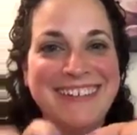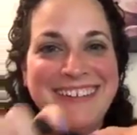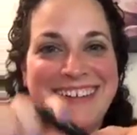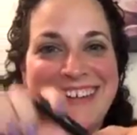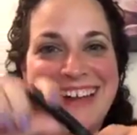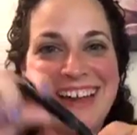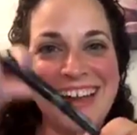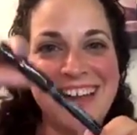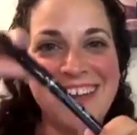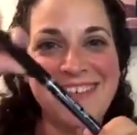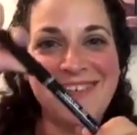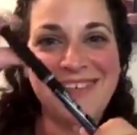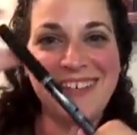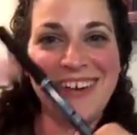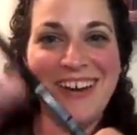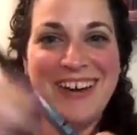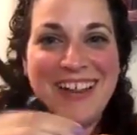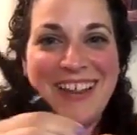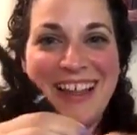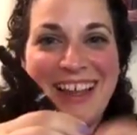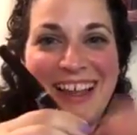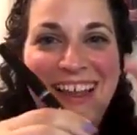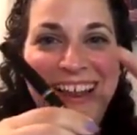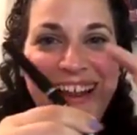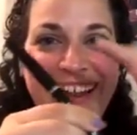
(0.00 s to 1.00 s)
We're
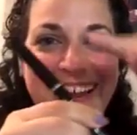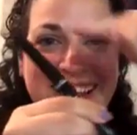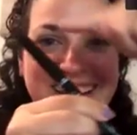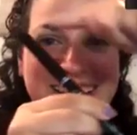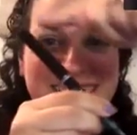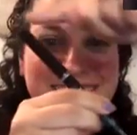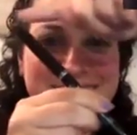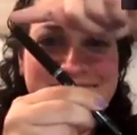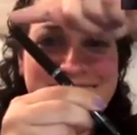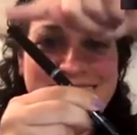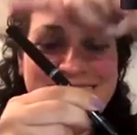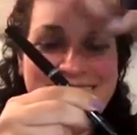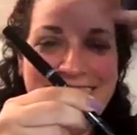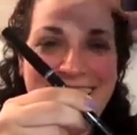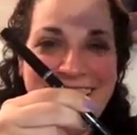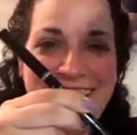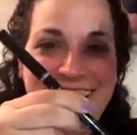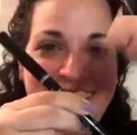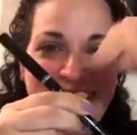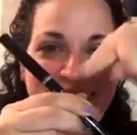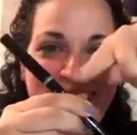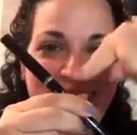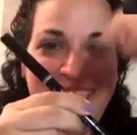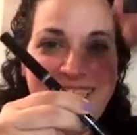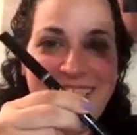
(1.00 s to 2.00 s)
like, you
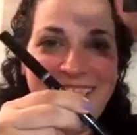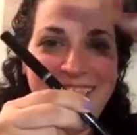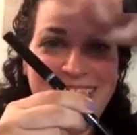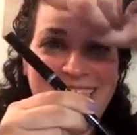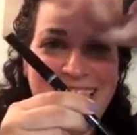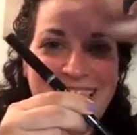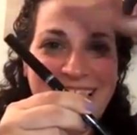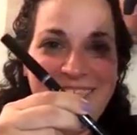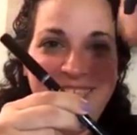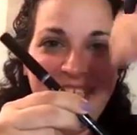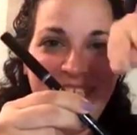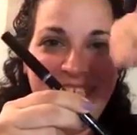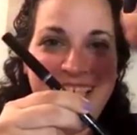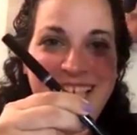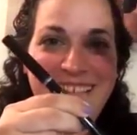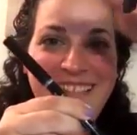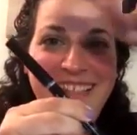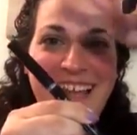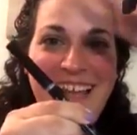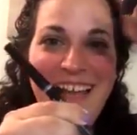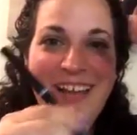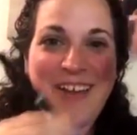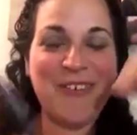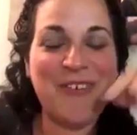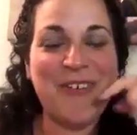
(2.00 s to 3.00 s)
know, we're in
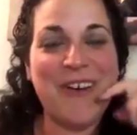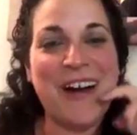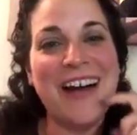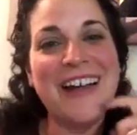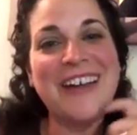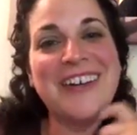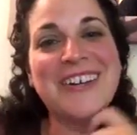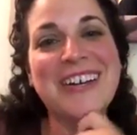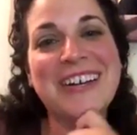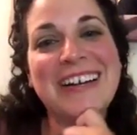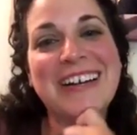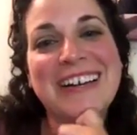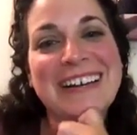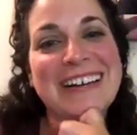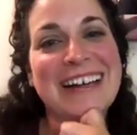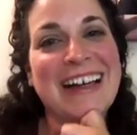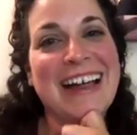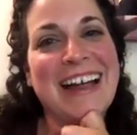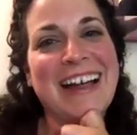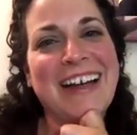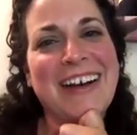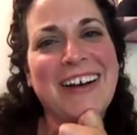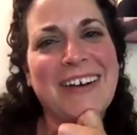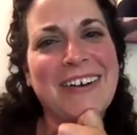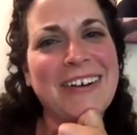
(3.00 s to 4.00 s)
that quadrant
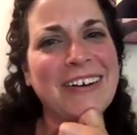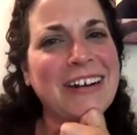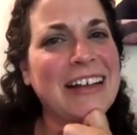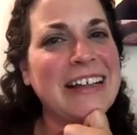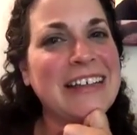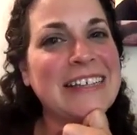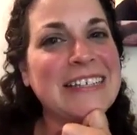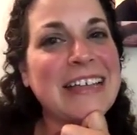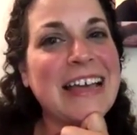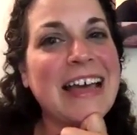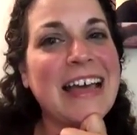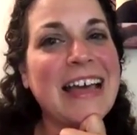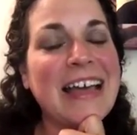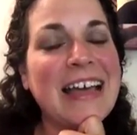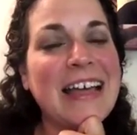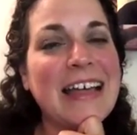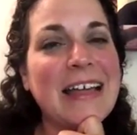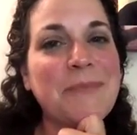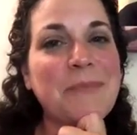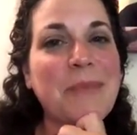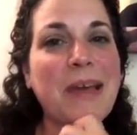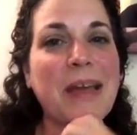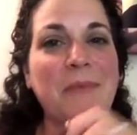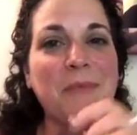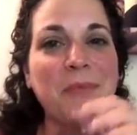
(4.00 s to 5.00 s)
now. Is that,
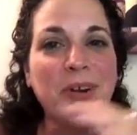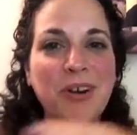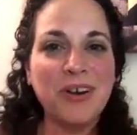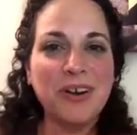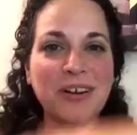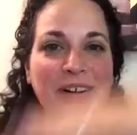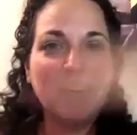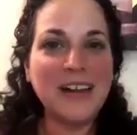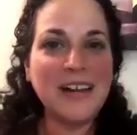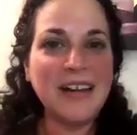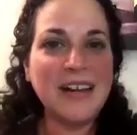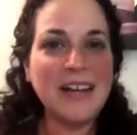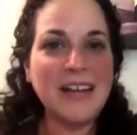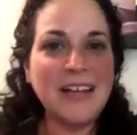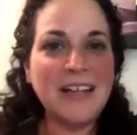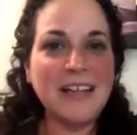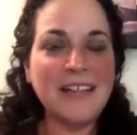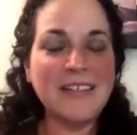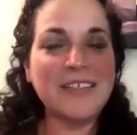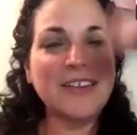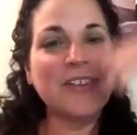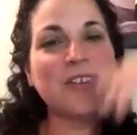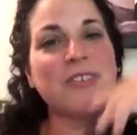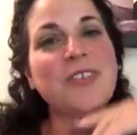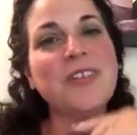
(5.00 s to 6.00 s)
but we're a
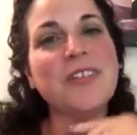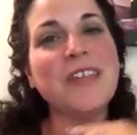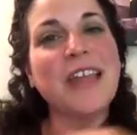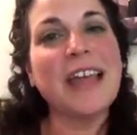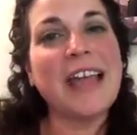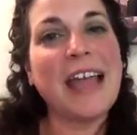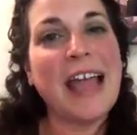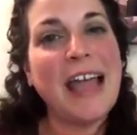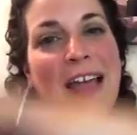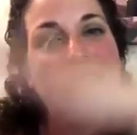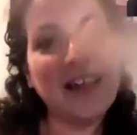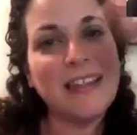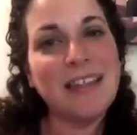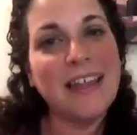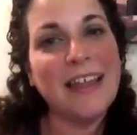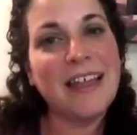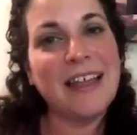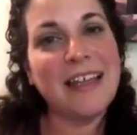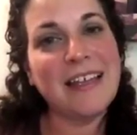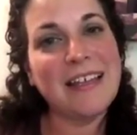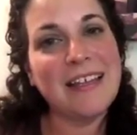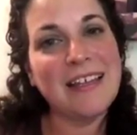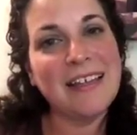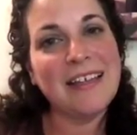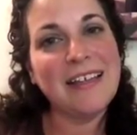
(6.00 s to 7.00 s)
little like,
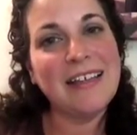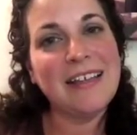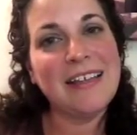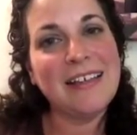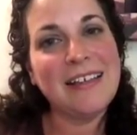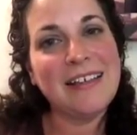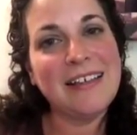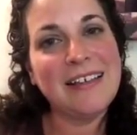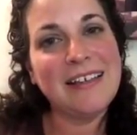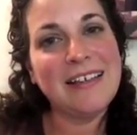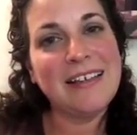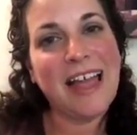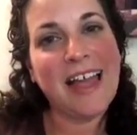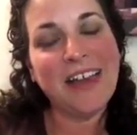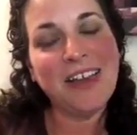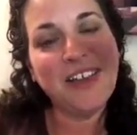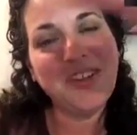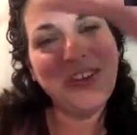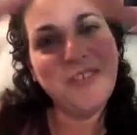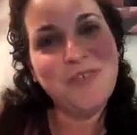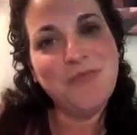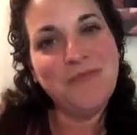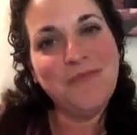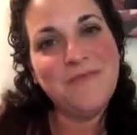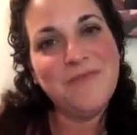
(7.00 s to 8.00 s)
how do
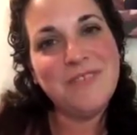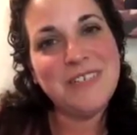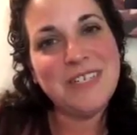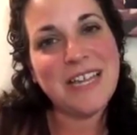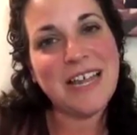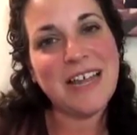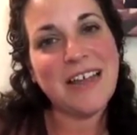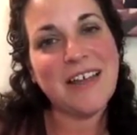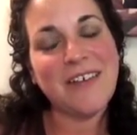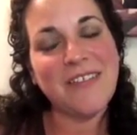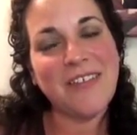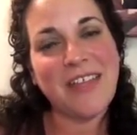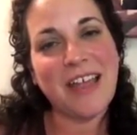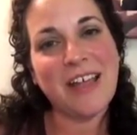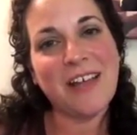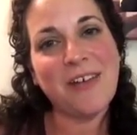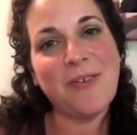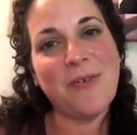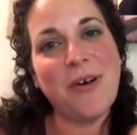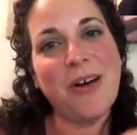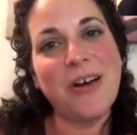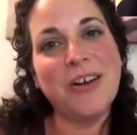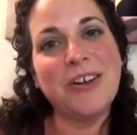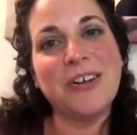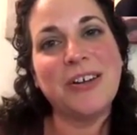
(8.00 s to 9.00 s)
you tell that
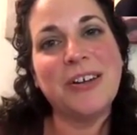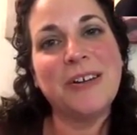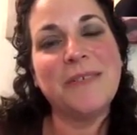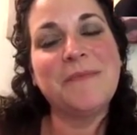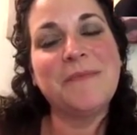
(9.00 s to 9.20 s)
quadrant?